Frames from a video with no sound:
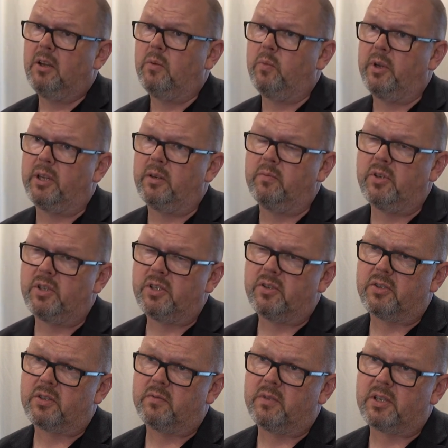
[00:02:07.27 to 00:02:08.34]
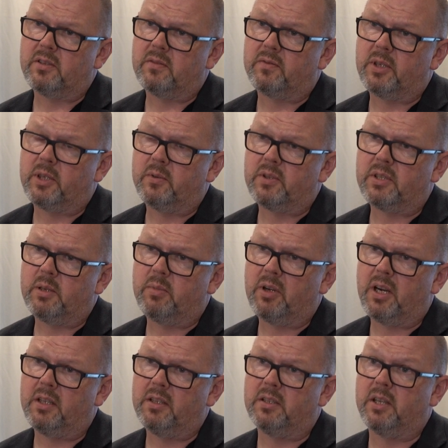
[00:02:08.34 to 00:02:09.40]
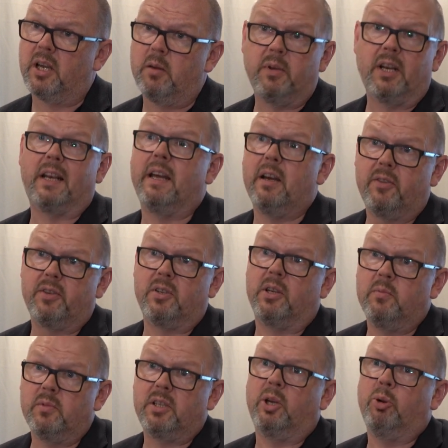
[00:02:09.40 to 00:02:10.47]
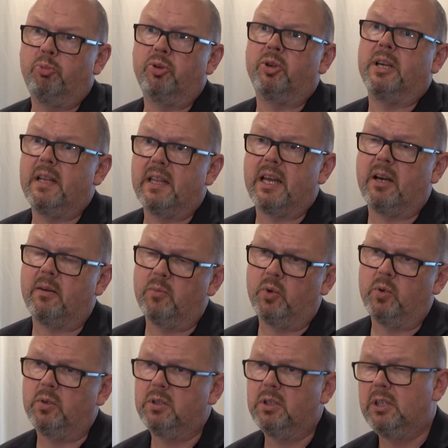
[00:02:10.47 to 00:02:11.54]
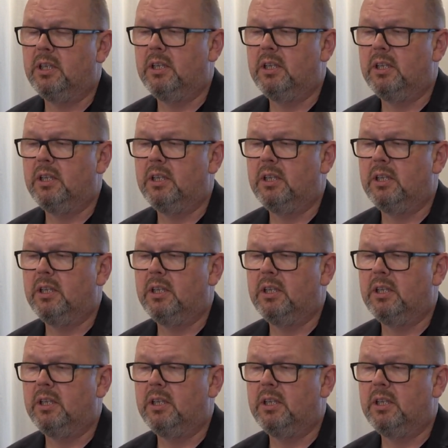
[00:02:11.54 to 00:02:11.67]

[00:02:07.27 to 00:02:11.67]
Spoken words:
we can reduce the resonant frequency behind the dome and allow the dome to kind of breathe out more.